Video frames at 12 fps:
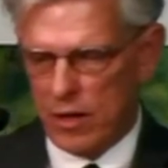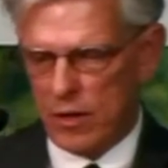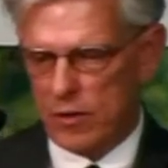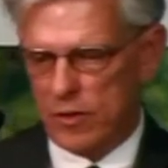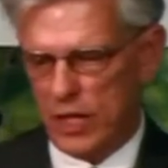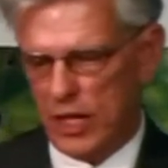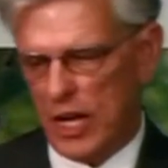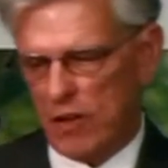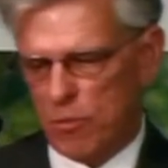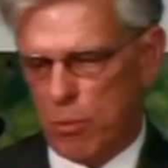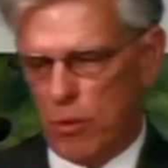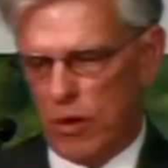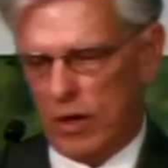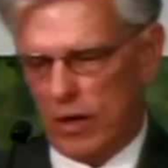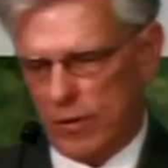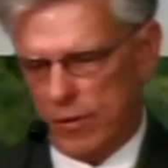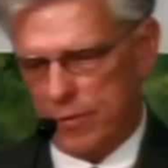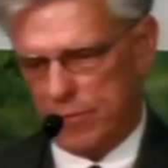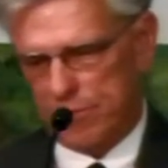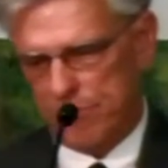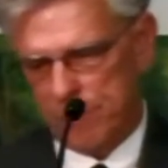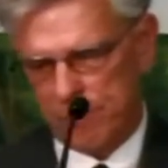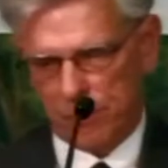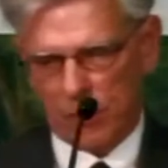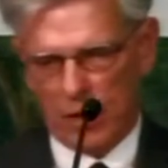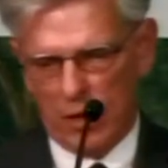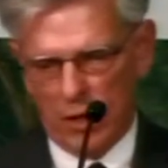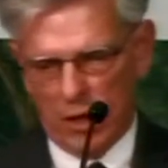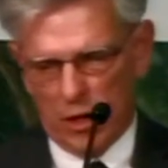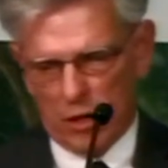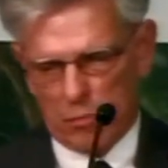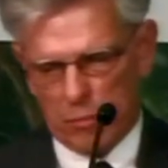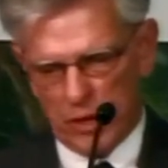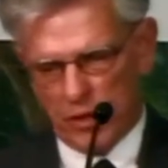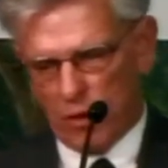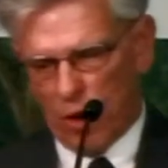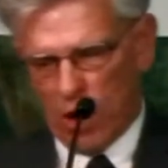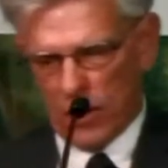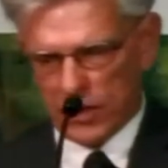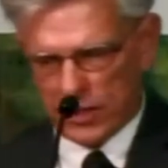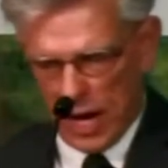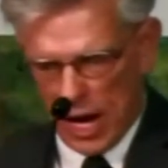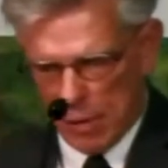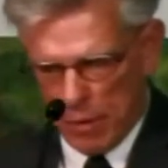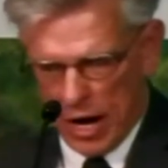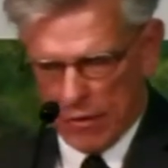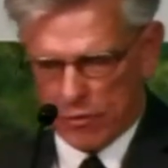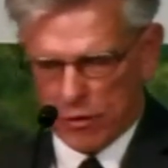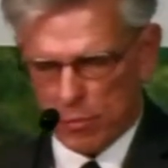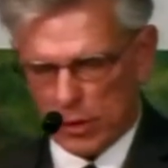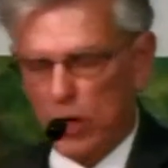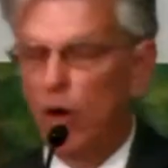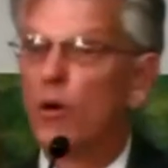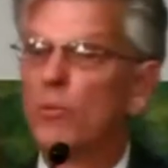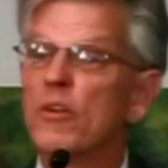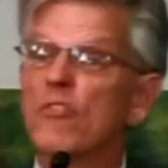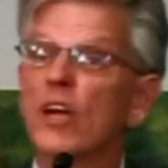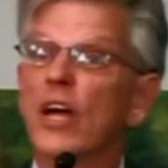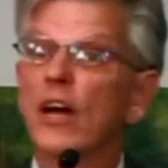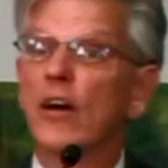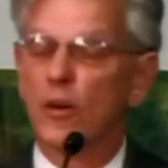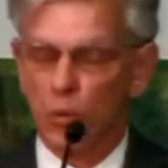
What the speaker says: Teenage boy. Mother all the time after him to comb his hair,